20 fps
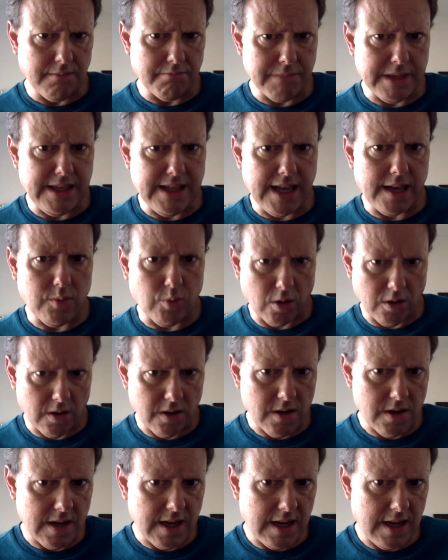Be that
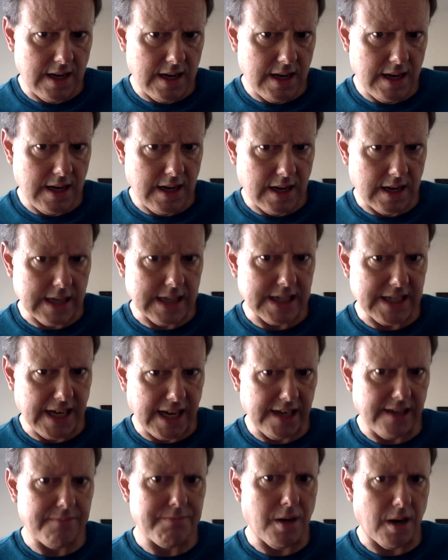word our
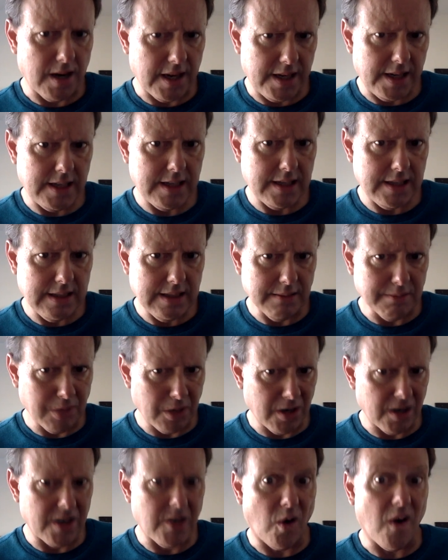sign of parting,
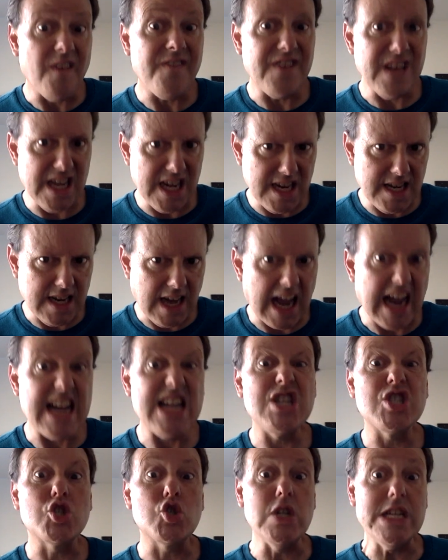bird or fiend,
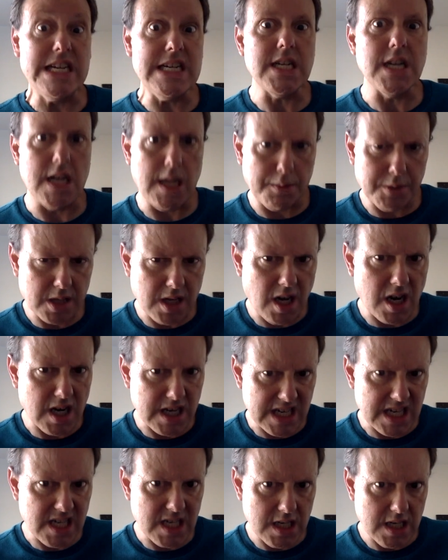I shrieked
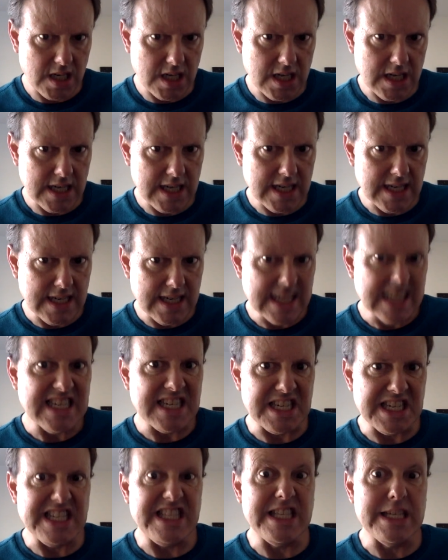upstarting.
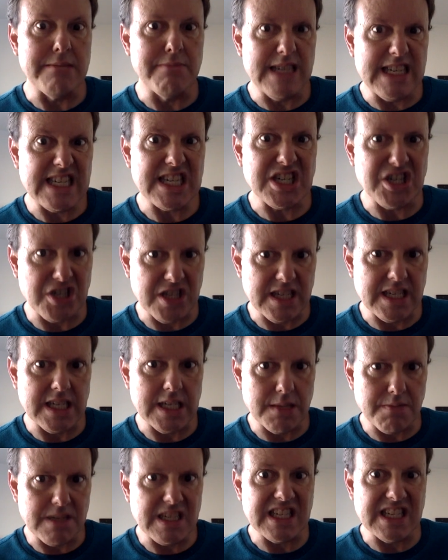Get thee back into the
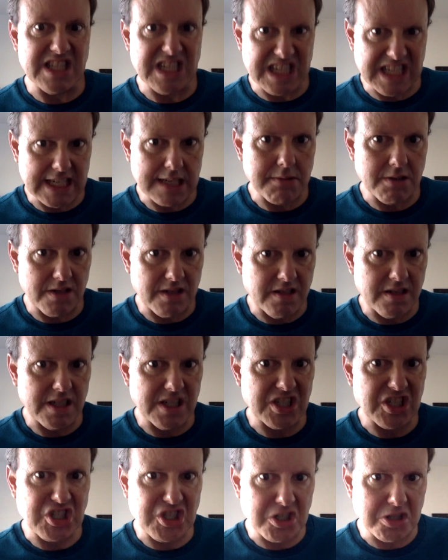tempest and the night's
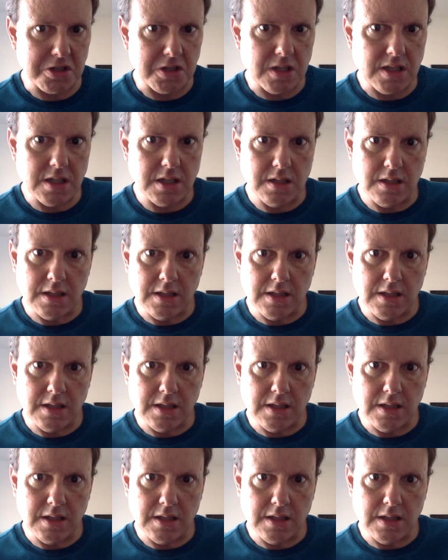Plutonian shore,